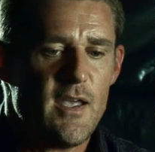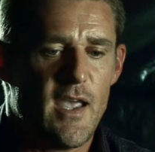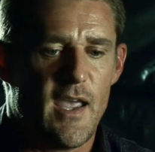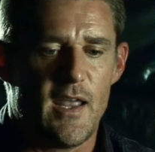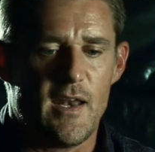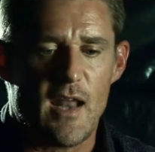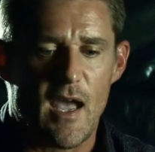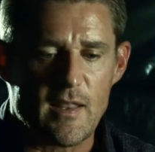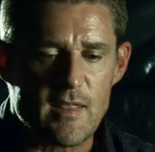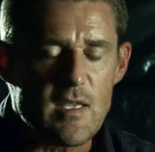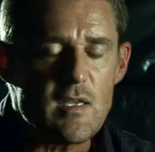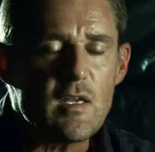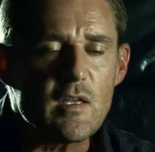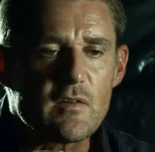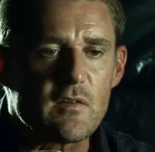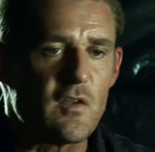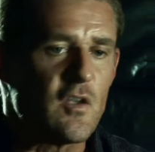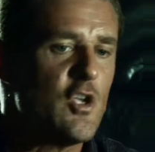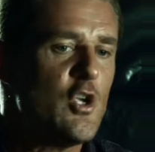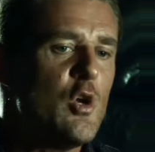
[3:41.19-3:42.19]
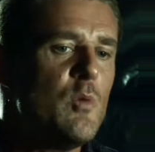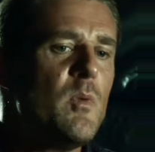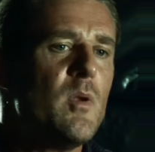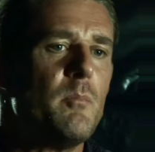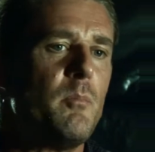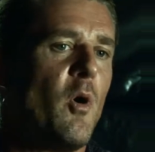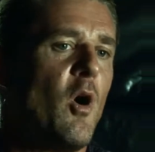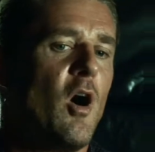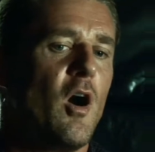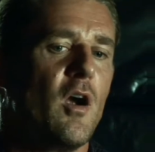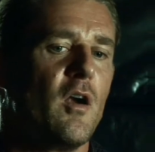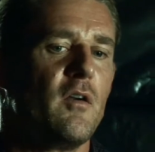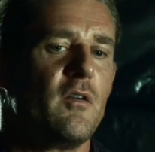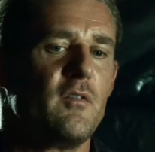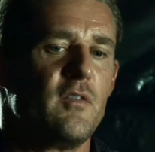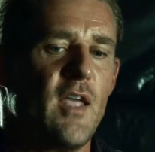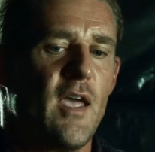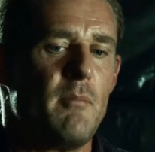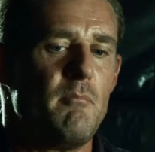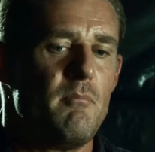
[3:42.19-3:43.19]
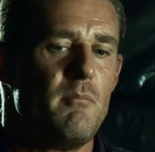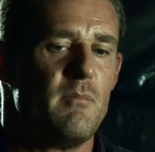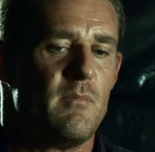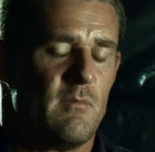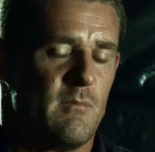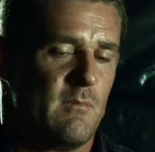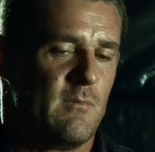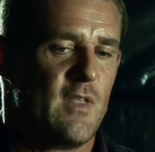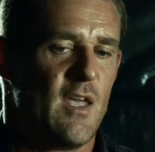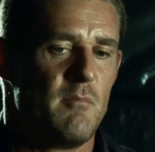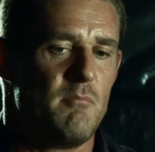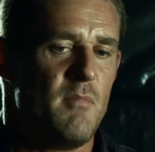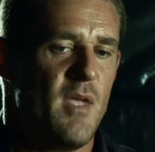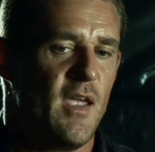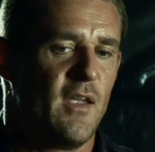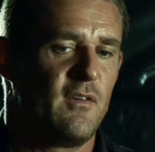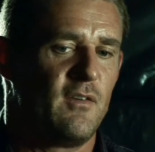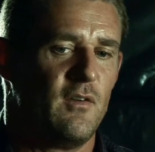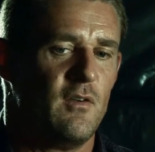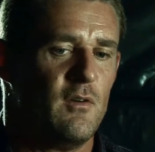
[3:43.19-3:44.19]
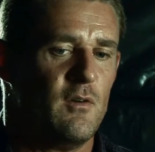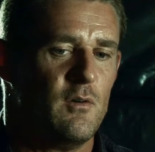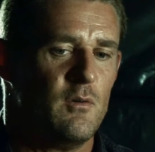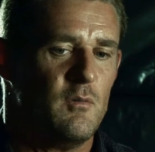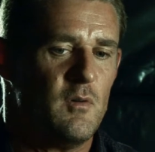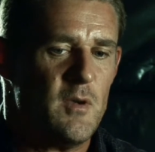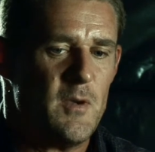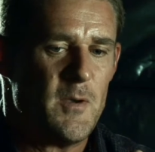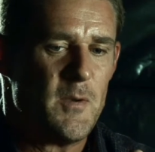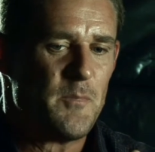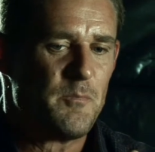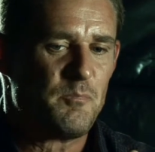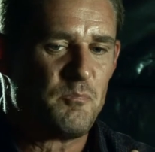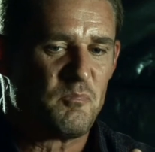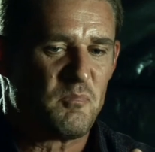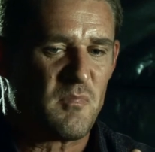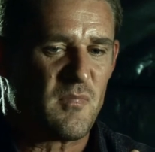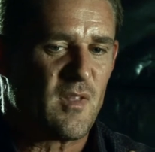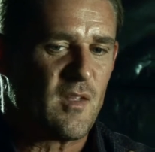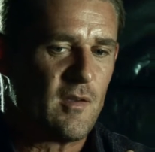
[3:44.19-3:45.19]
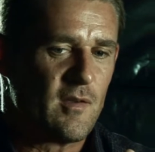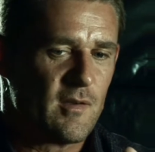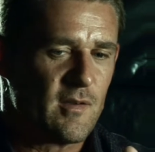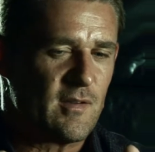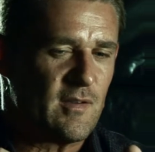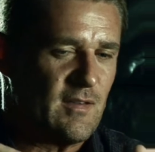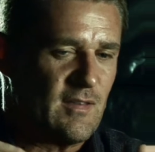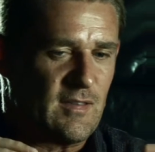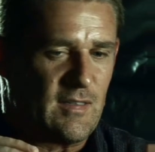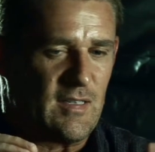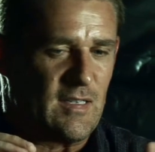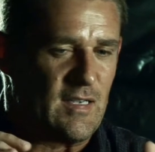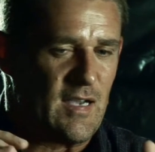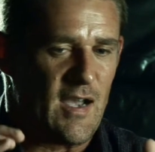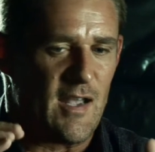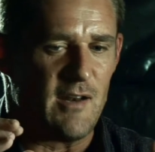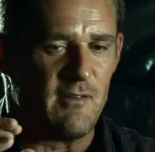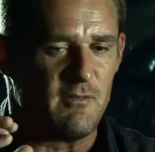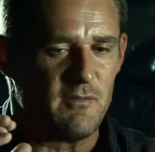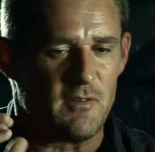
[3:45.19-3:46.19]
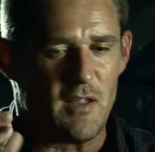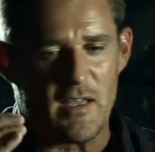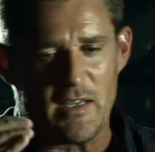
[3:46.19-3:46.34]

And I think it's the human part that makes you kind of